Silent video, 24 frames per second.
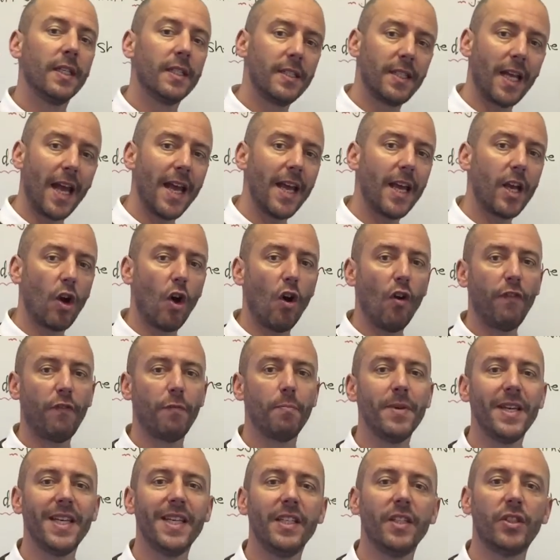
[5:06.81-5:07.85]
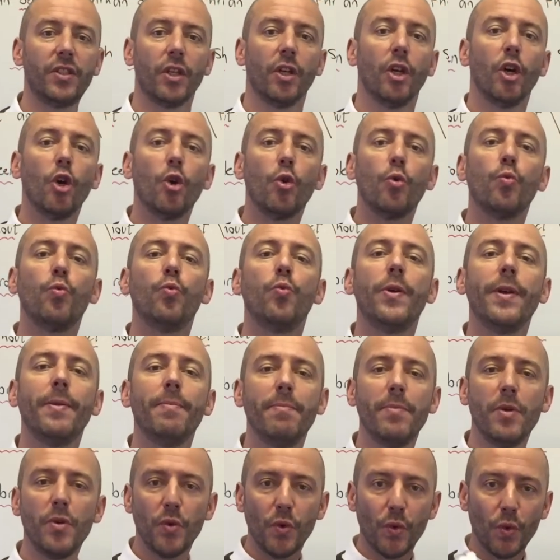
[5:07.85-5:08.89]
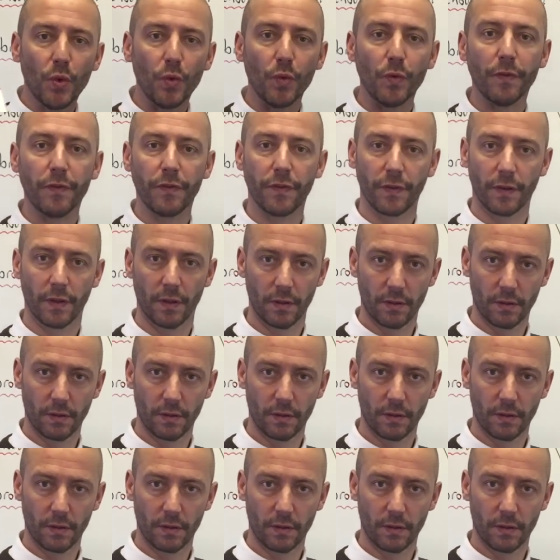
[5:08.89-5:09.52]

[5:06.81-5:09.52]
Take off means remove.